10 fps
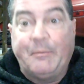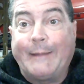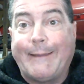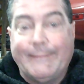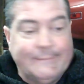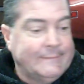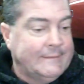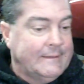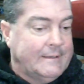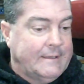Butter.
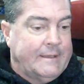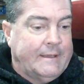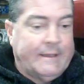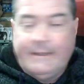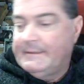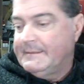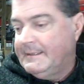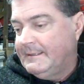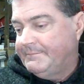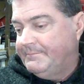And
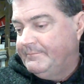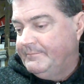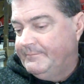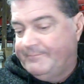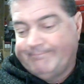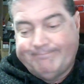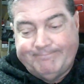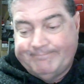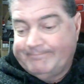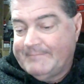
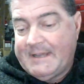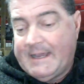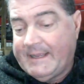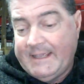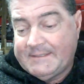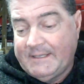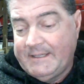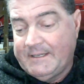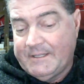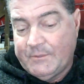I can't tell
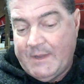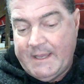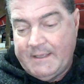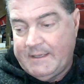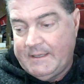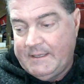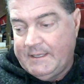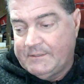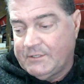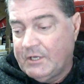you any other way.
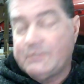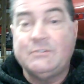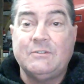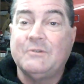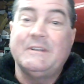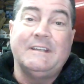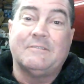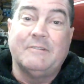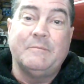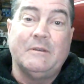As long as you don't need to
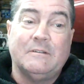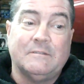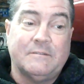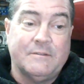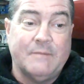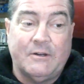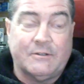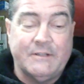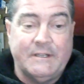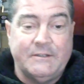rebuild the
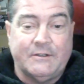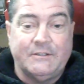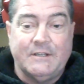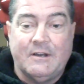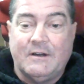motor, then you're good to go.